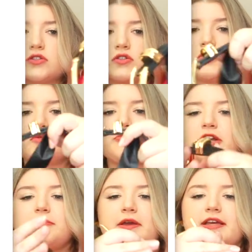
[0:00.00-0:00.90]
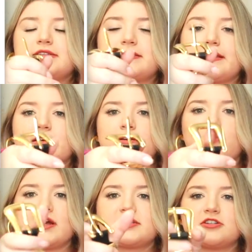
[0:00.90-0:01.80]
Do pretty basic
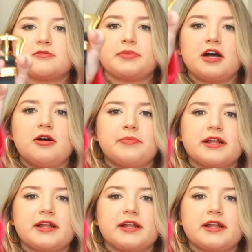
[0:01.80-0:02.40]
Western belt,